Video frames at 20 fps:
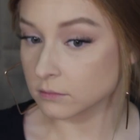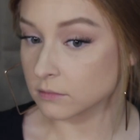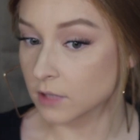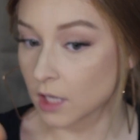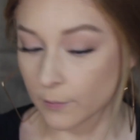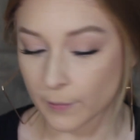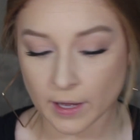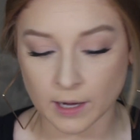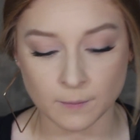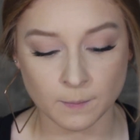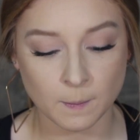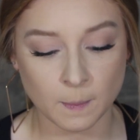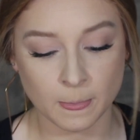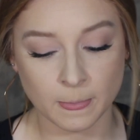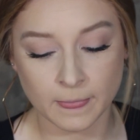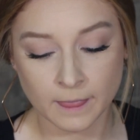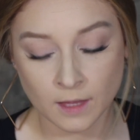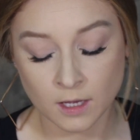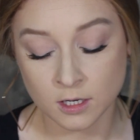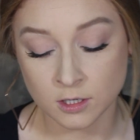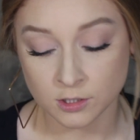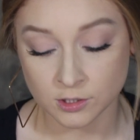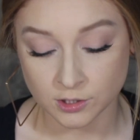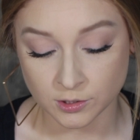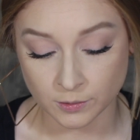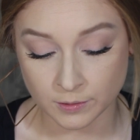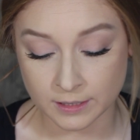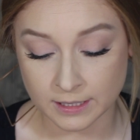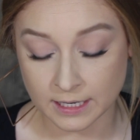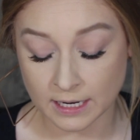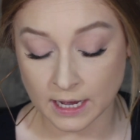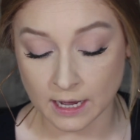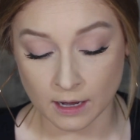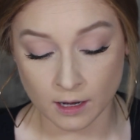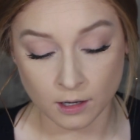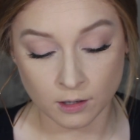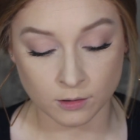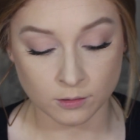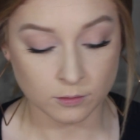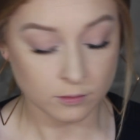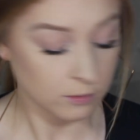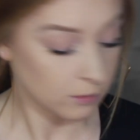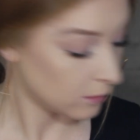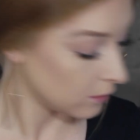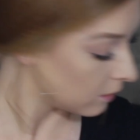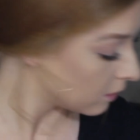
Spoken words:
Not bad. So now